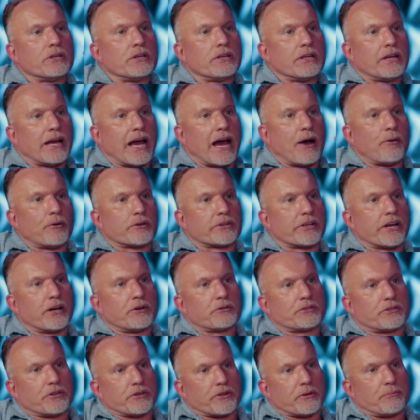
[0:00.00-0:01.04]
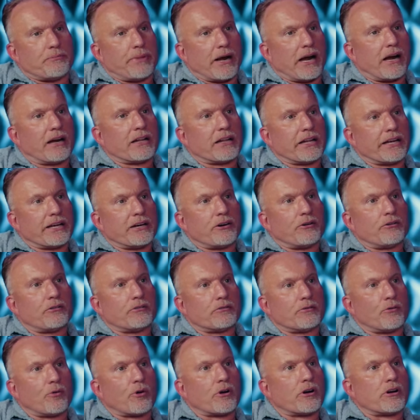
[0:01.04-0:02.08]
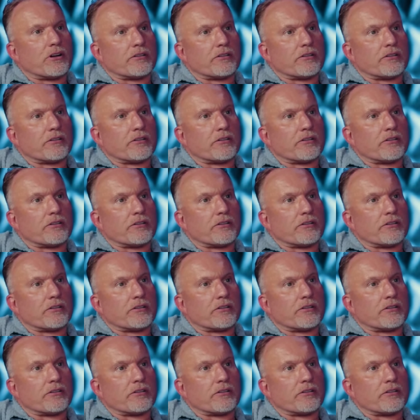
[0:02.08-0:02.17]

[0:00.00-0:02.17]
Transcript: I would go to the parallel word